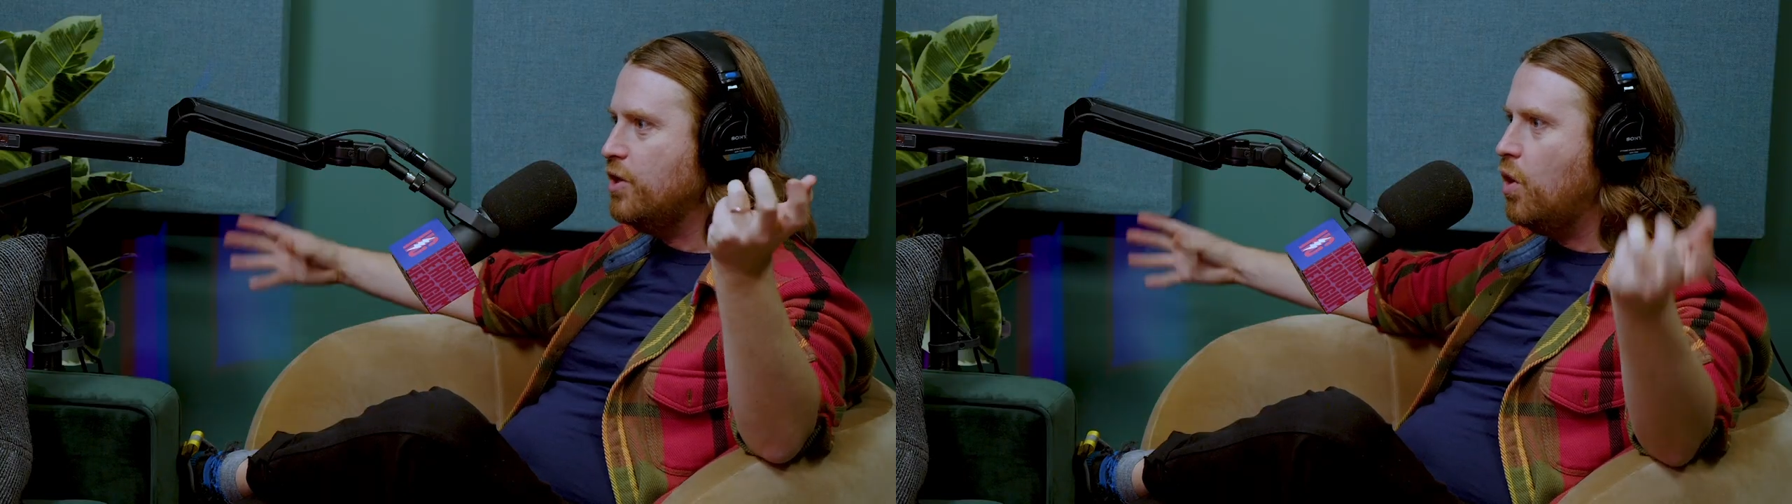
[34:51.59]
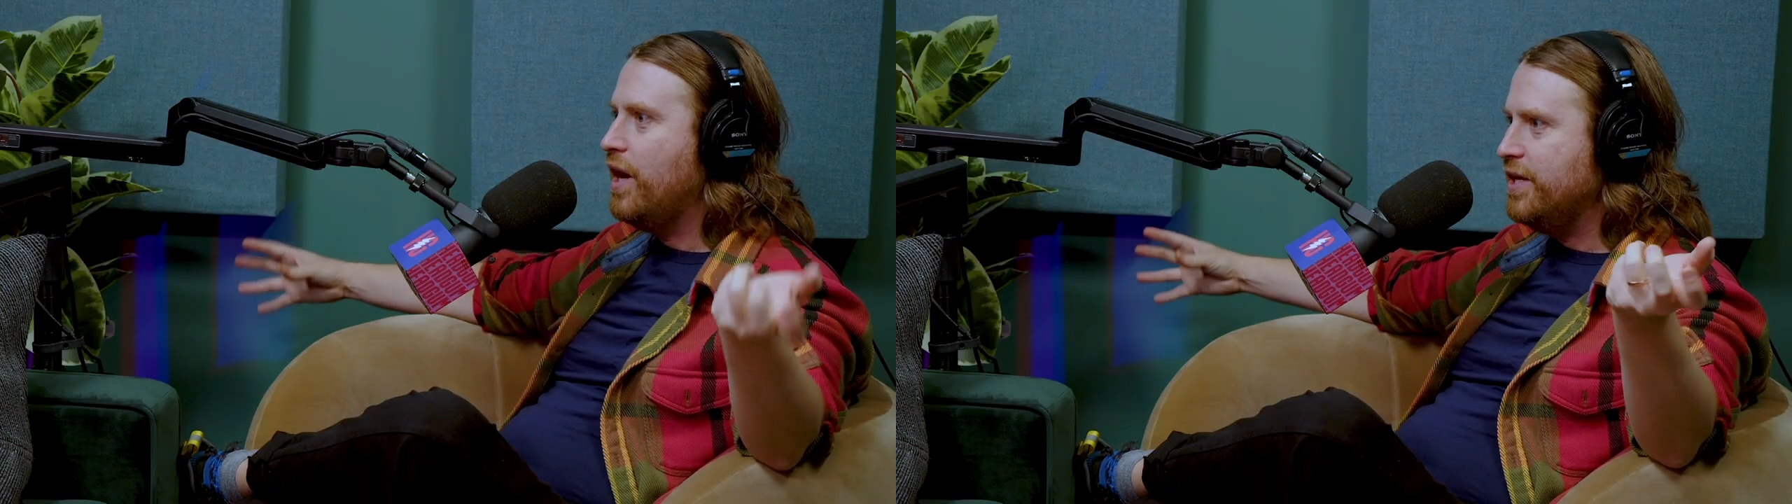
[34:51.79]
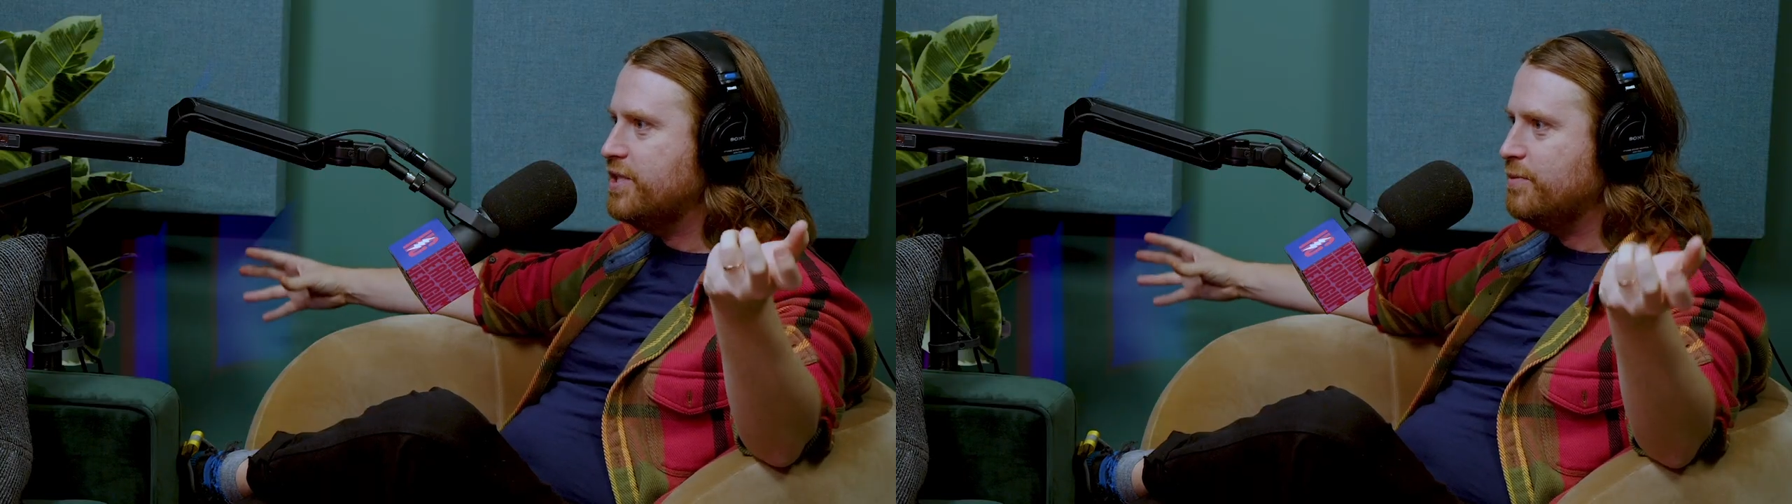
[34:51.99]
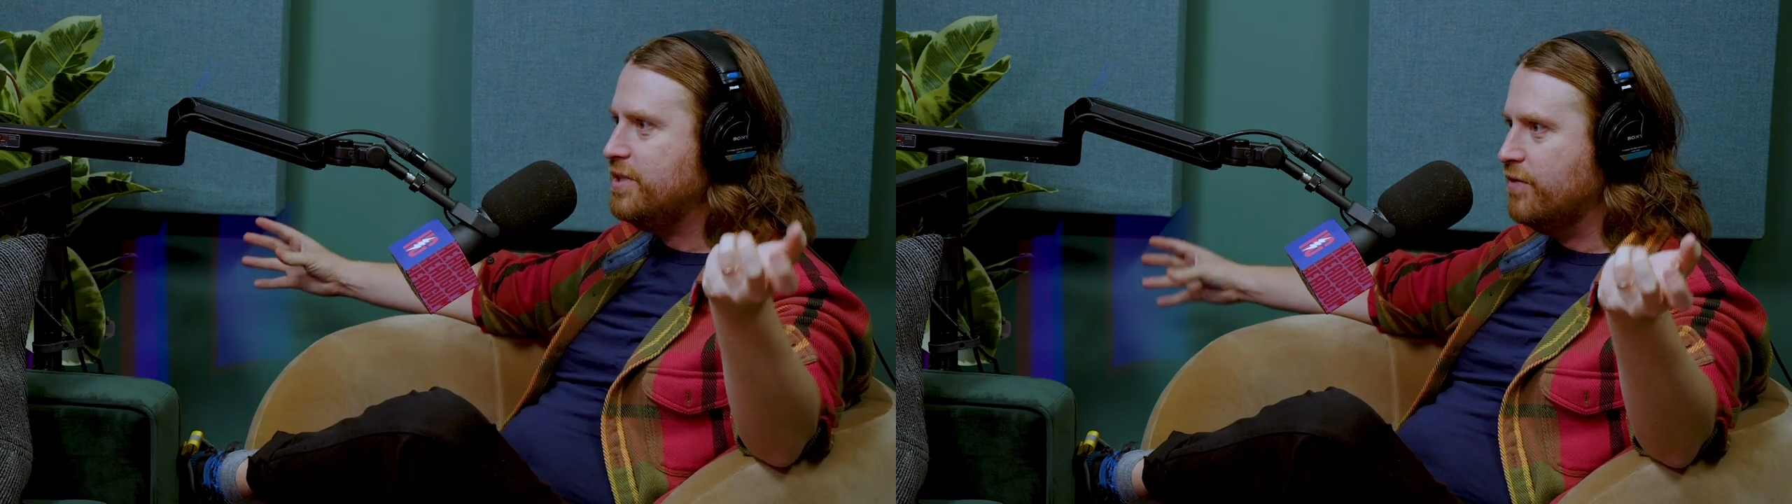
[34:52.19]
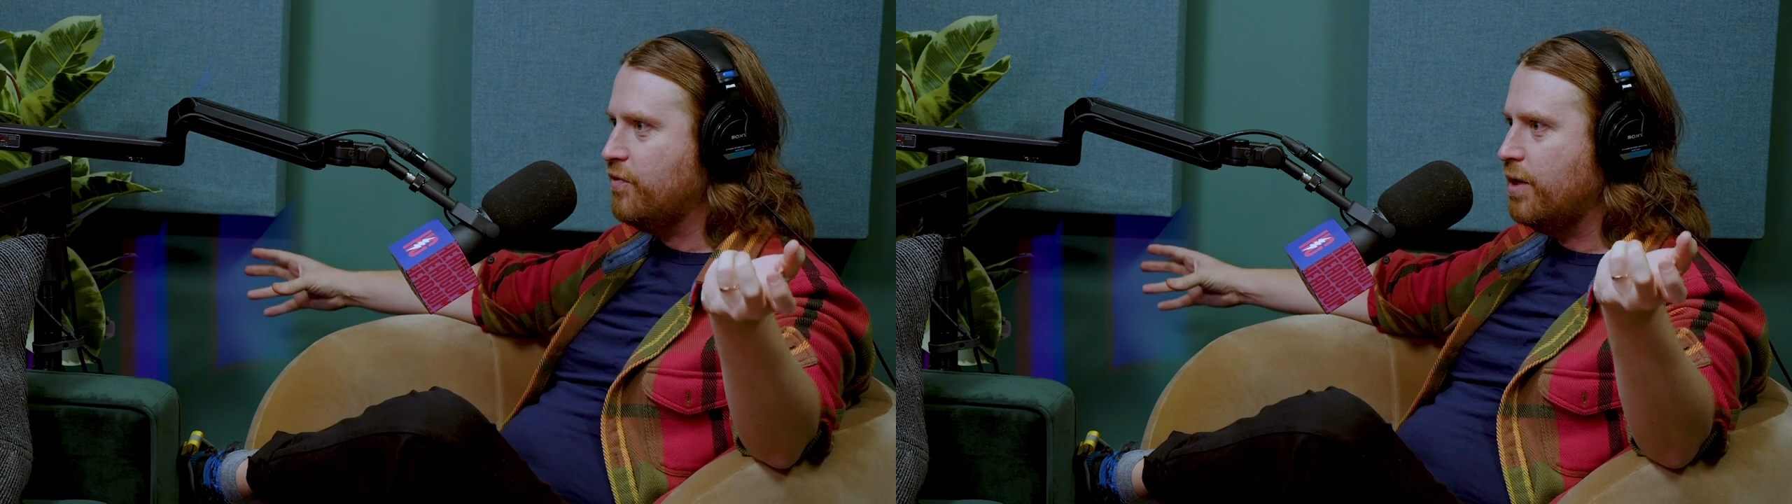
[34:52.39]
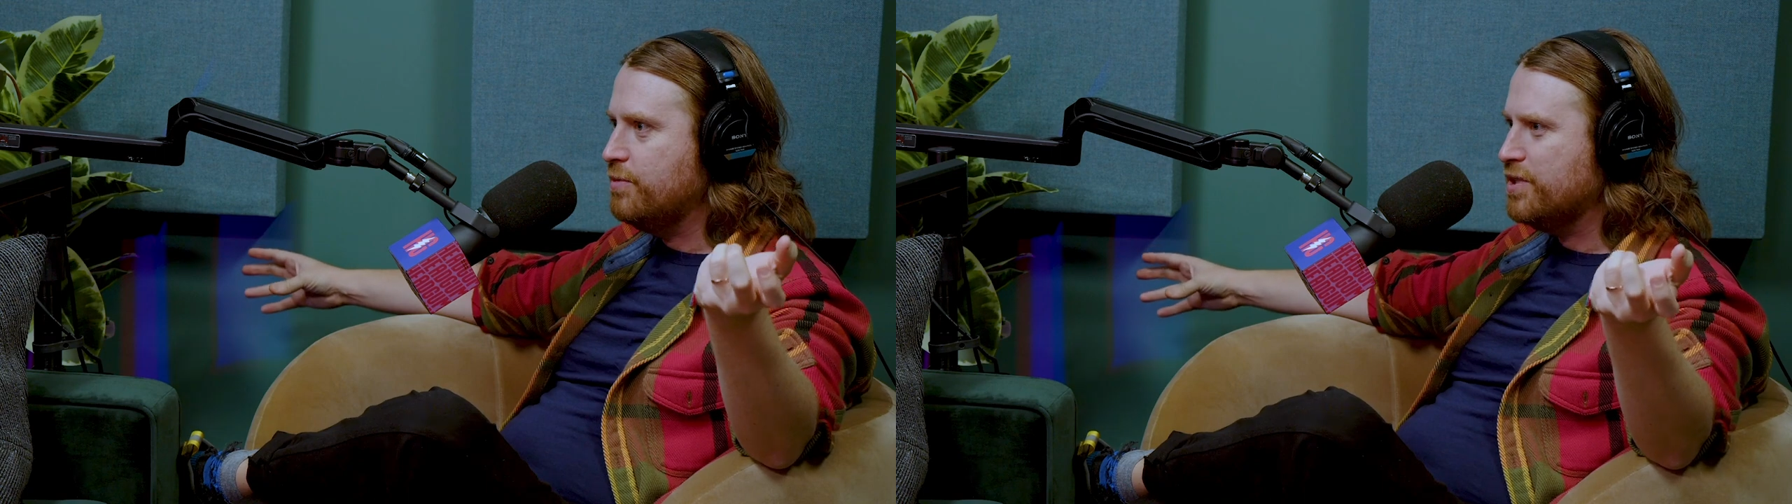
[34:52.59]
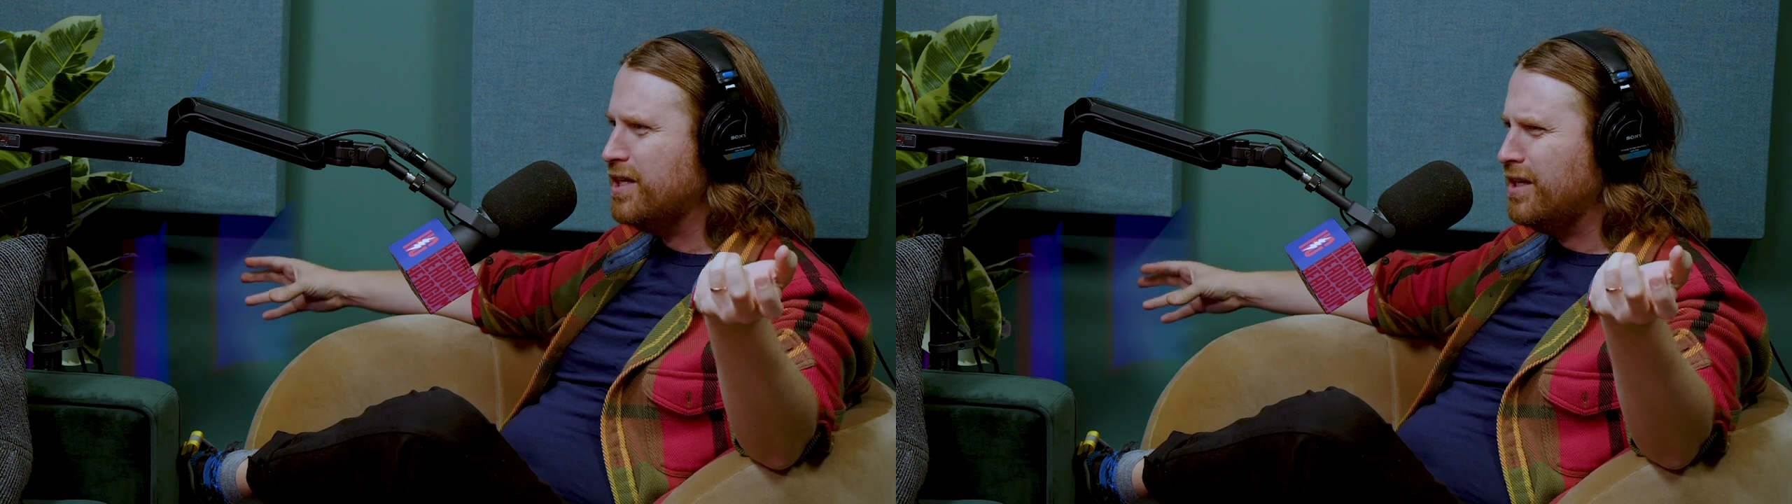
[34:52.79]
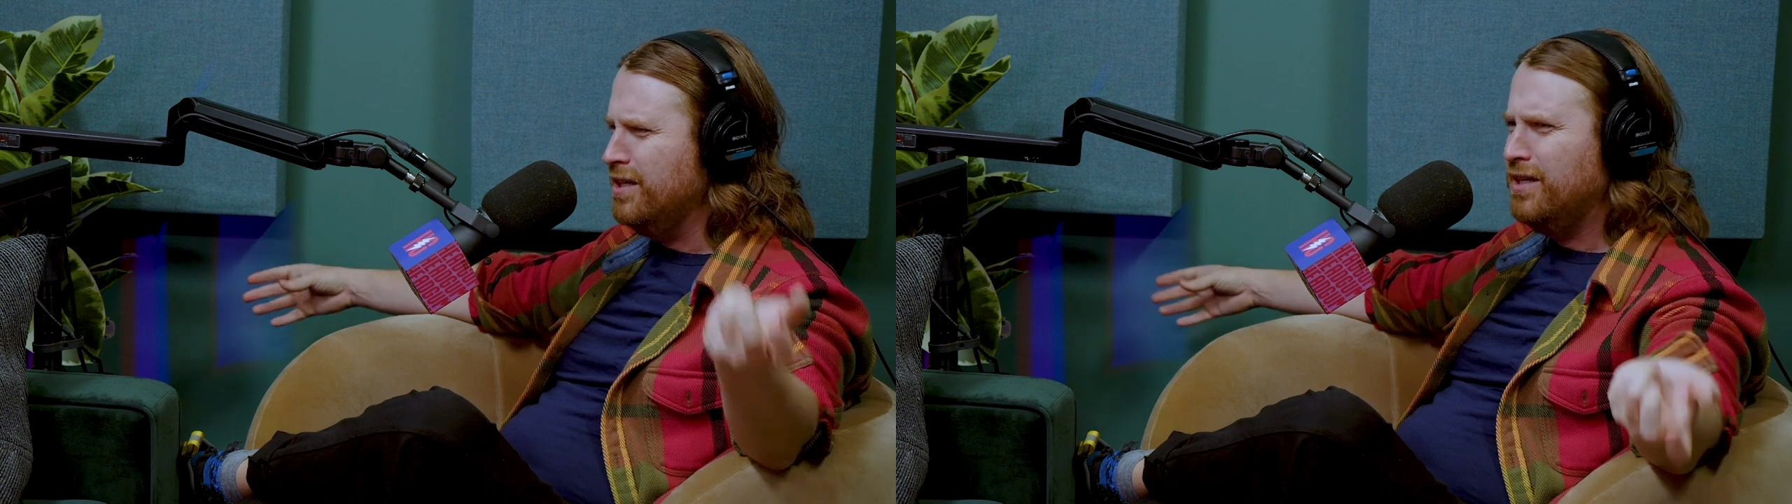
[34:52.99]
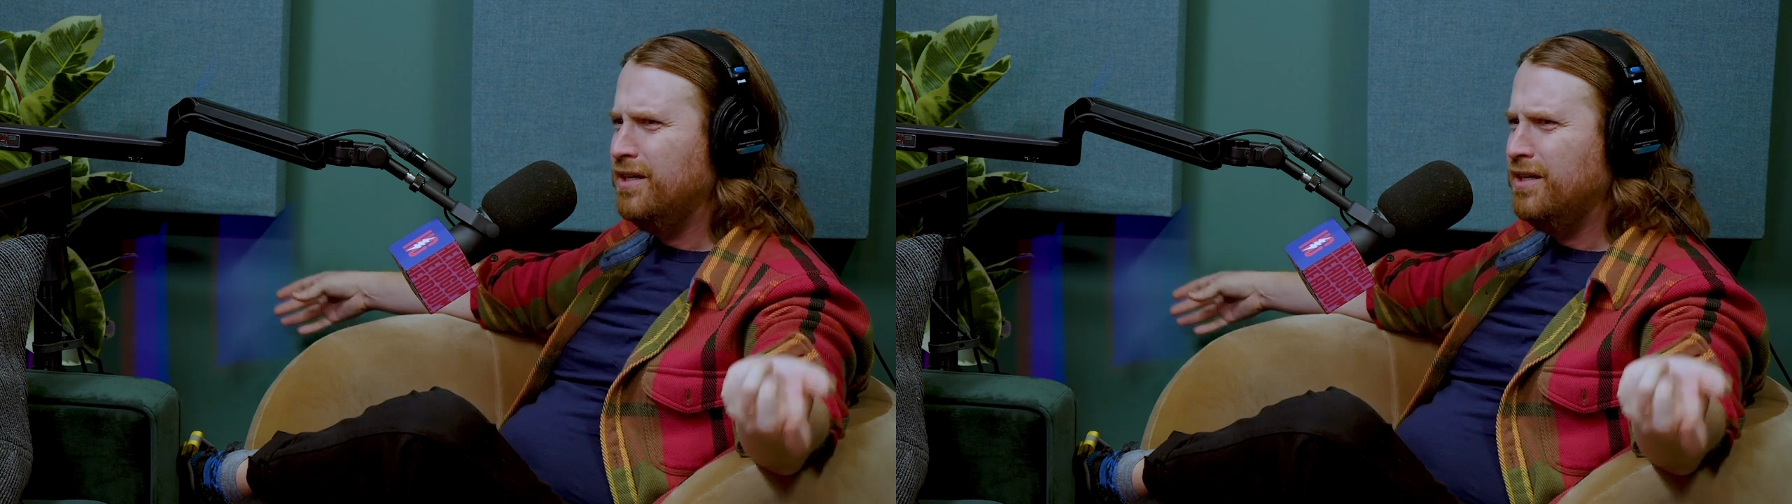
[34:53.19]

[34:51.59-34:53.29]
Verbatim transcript: know I need something different, I'm just like.